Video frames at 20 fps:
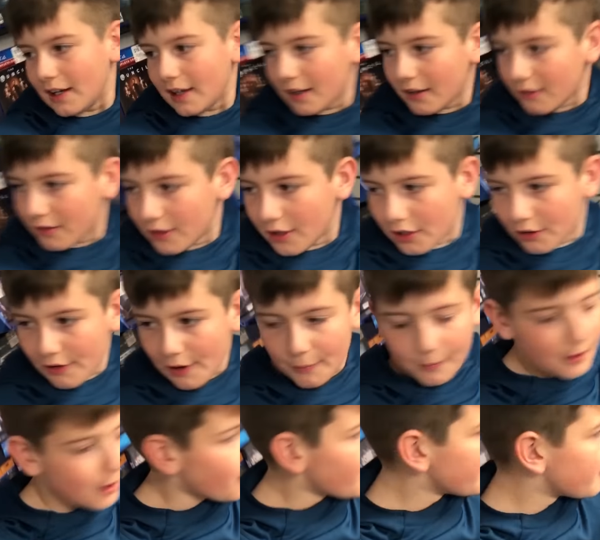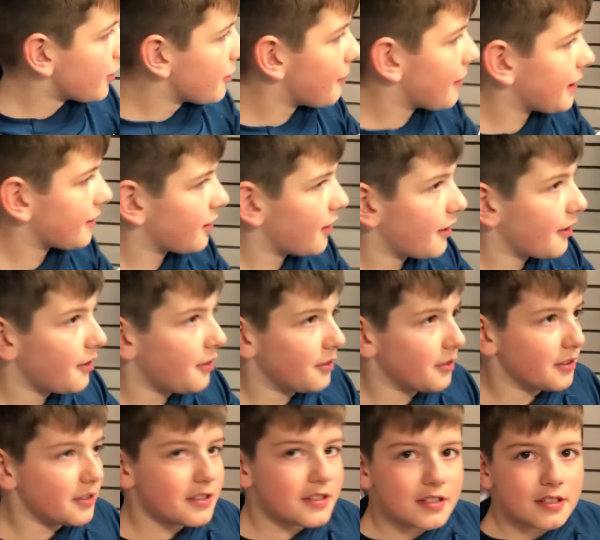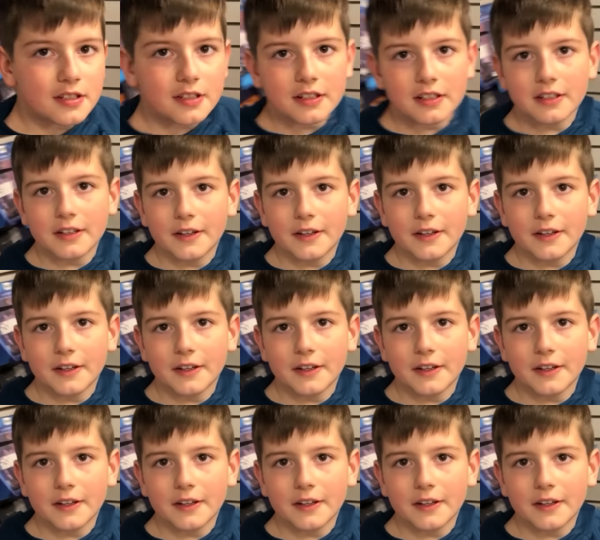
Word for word: I don't know. I went over to McDonald's.